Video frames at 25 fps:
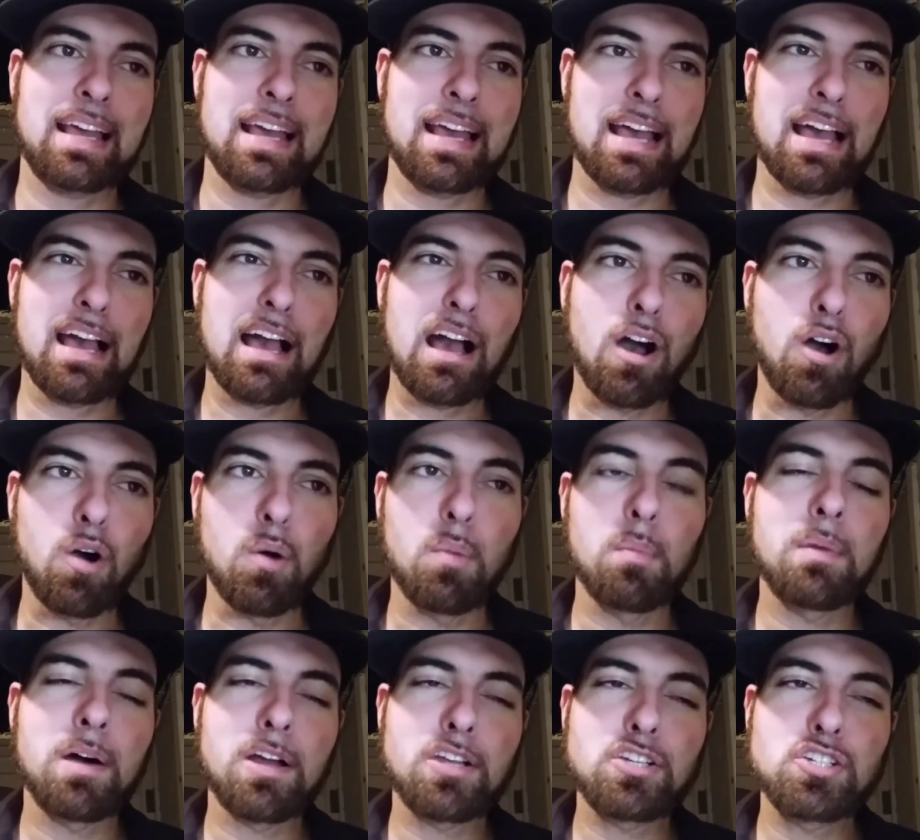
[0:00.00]
How
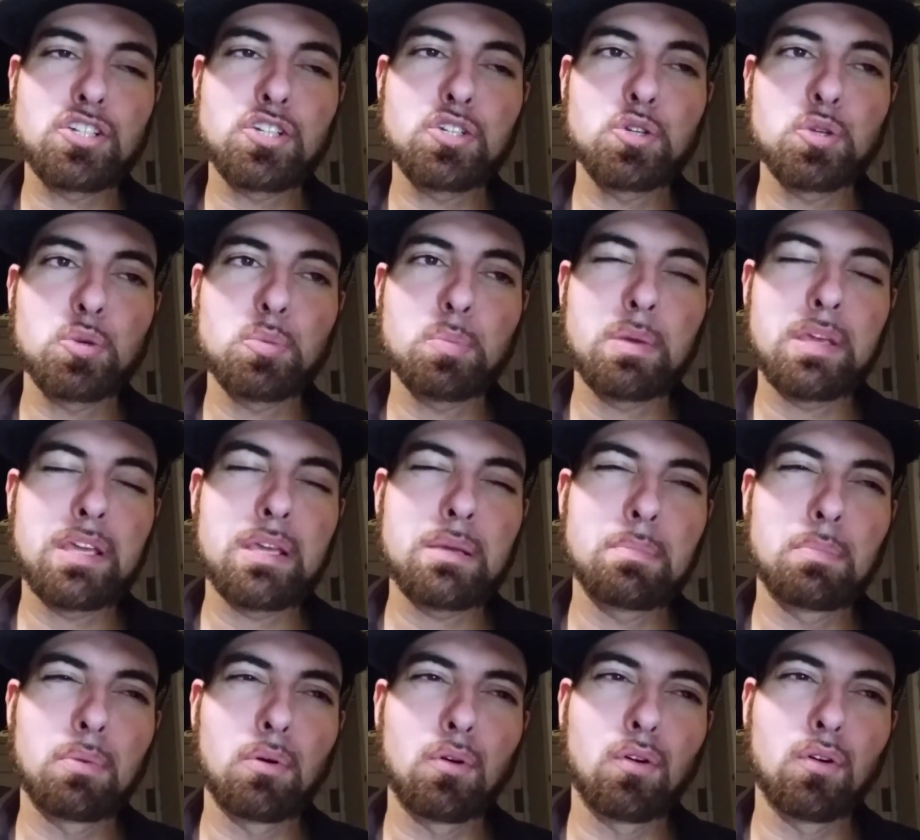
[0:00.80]
much do
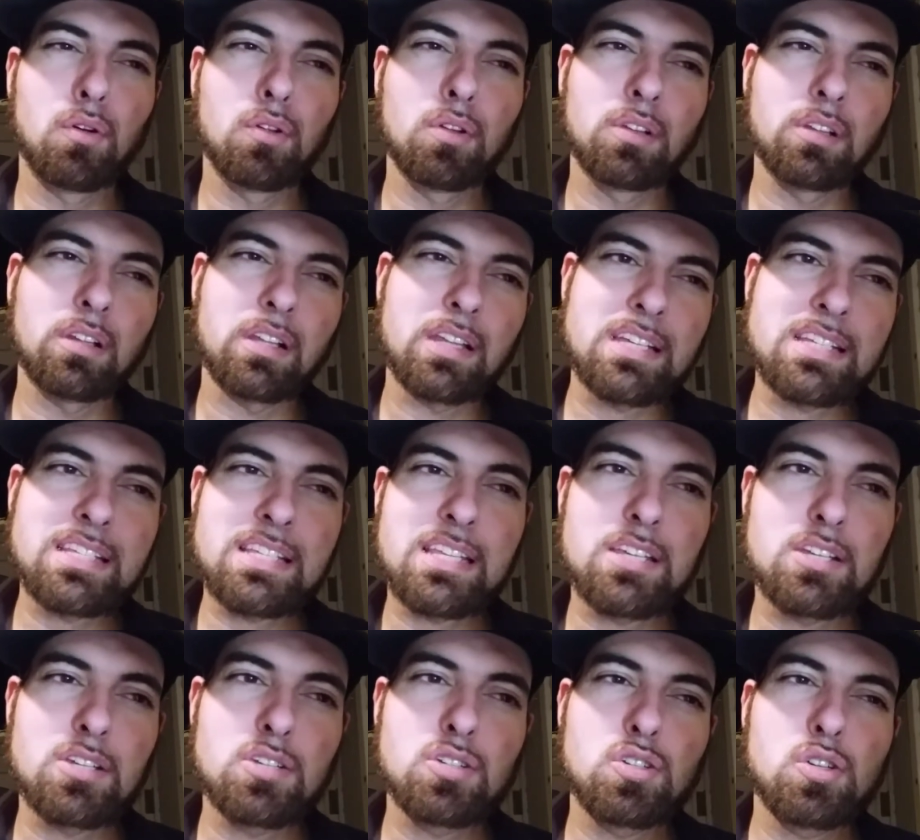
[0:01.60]
people
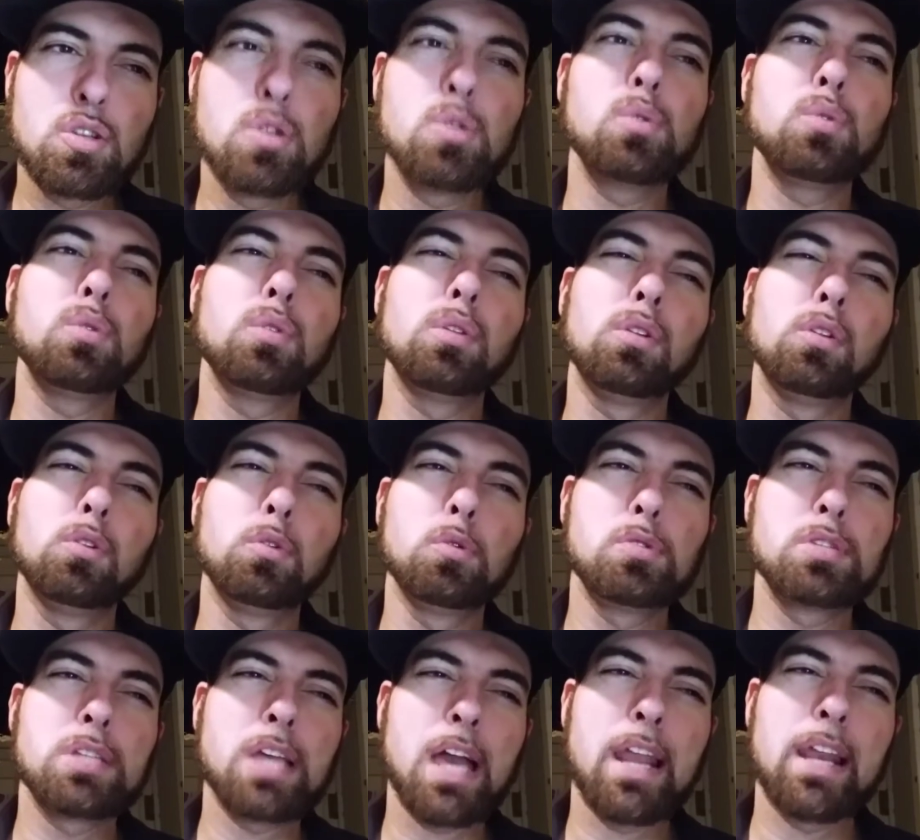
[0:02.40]
listen to the
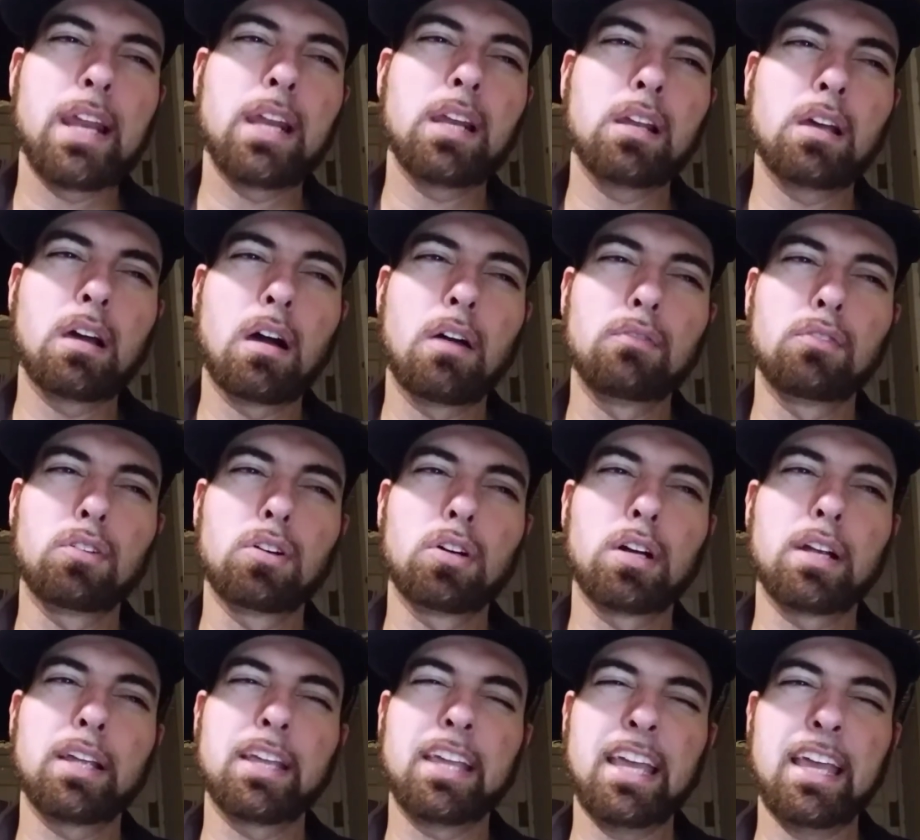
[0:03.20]
lieutenant
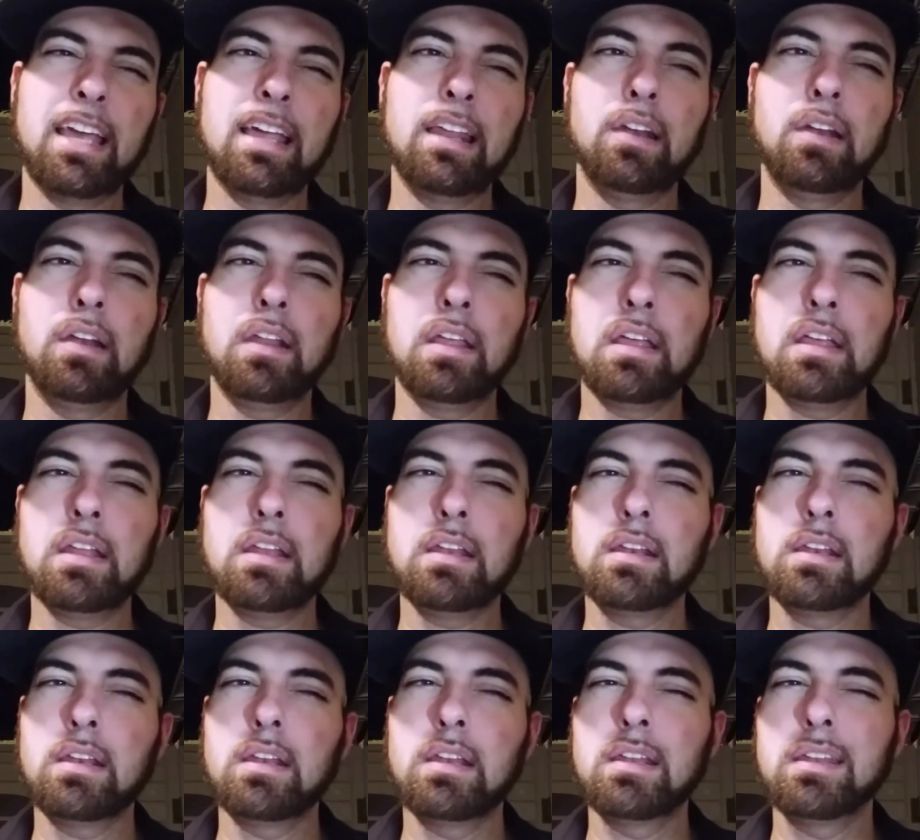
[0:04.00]
governor
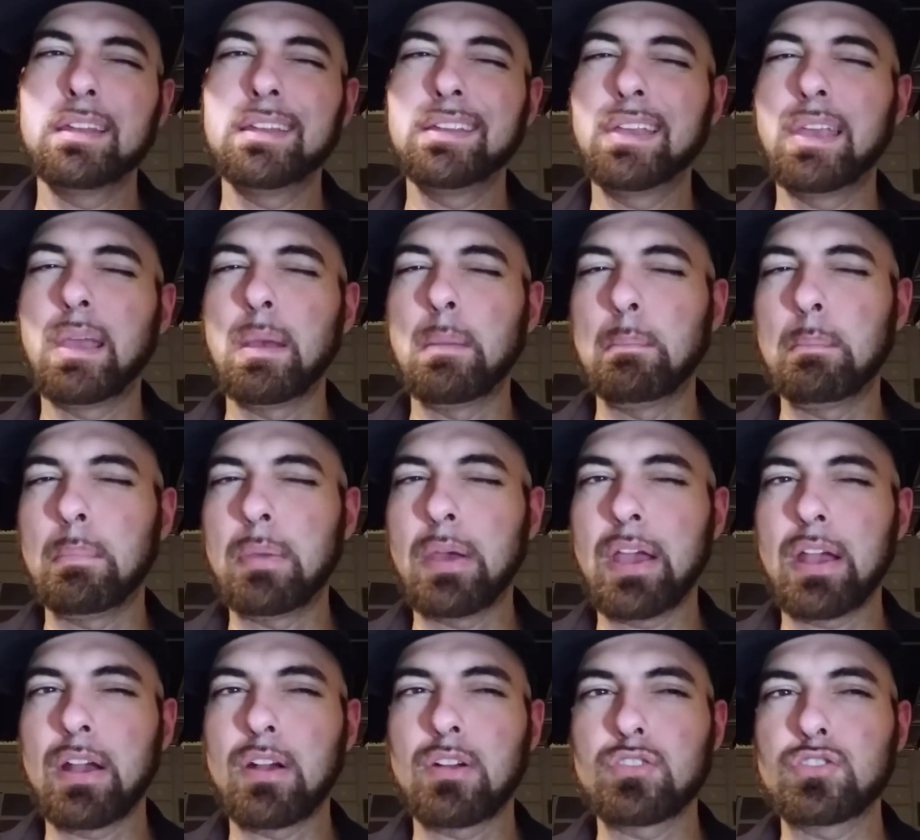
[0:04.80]
candidate
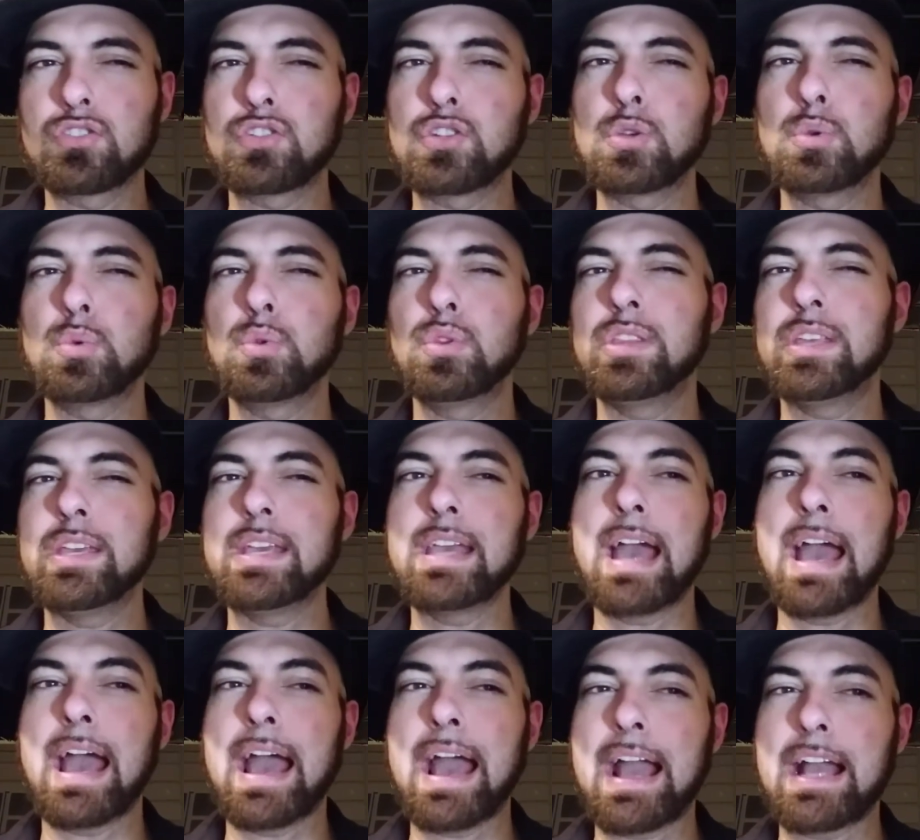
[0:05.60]
compared to
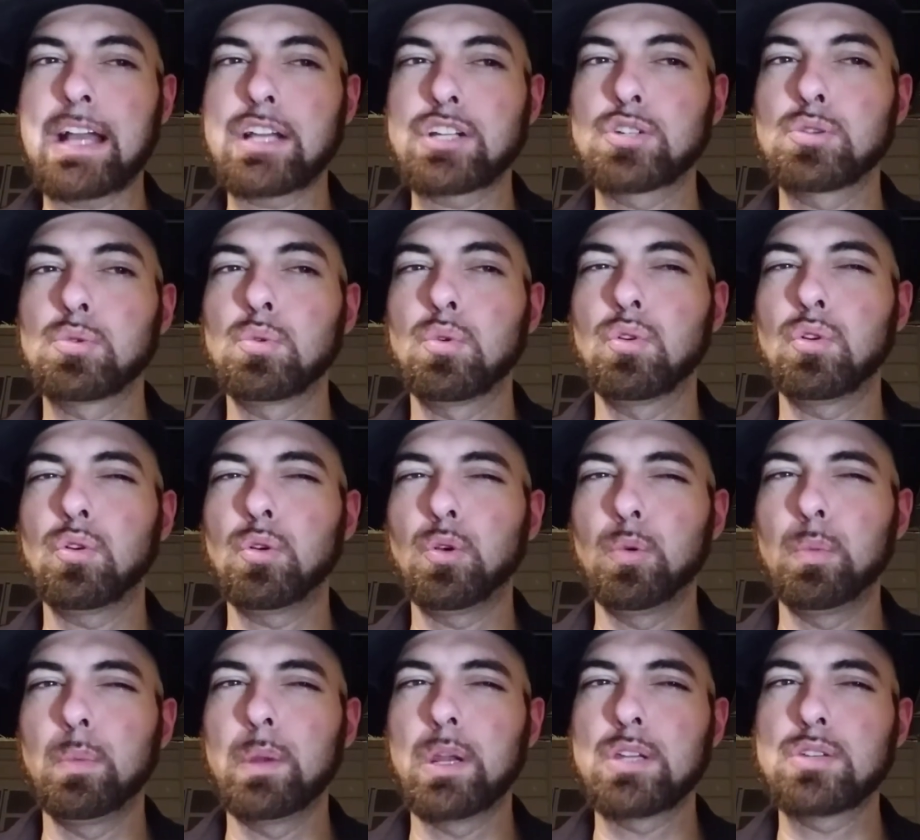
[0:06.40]
the actual
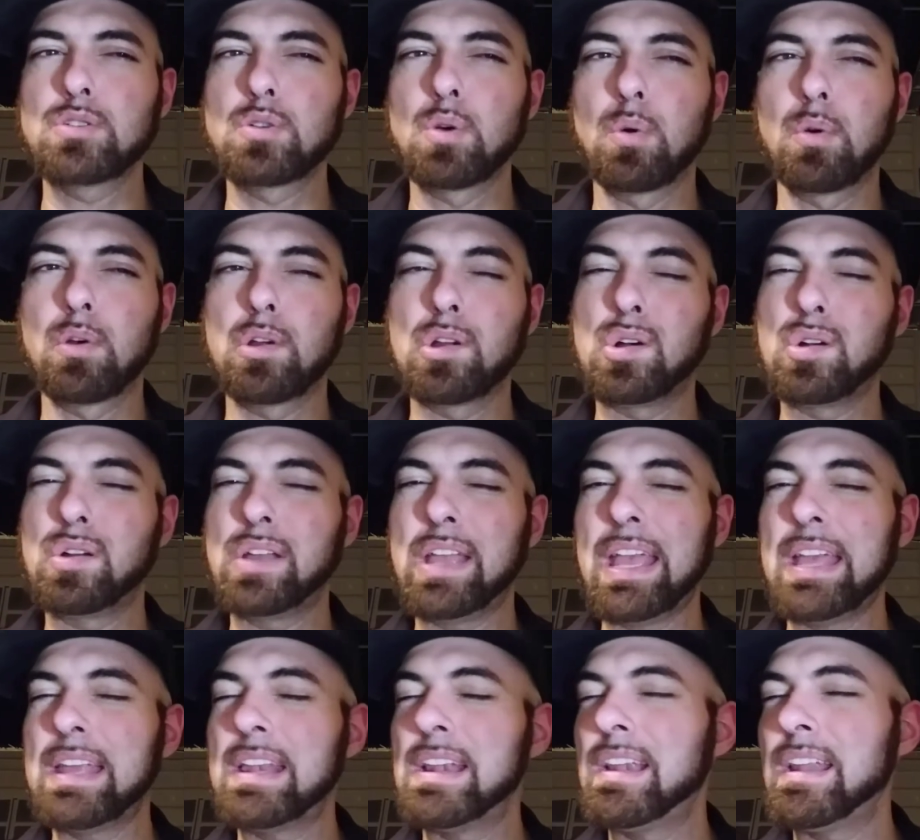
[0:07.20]
gubernatorial
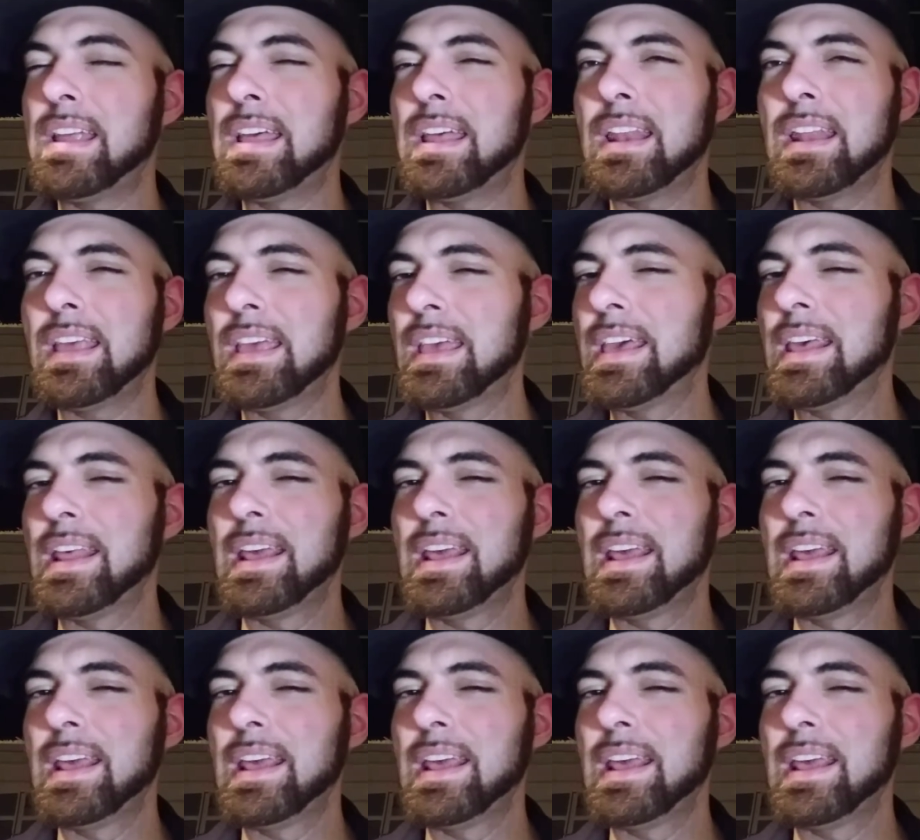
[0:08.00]
candidate?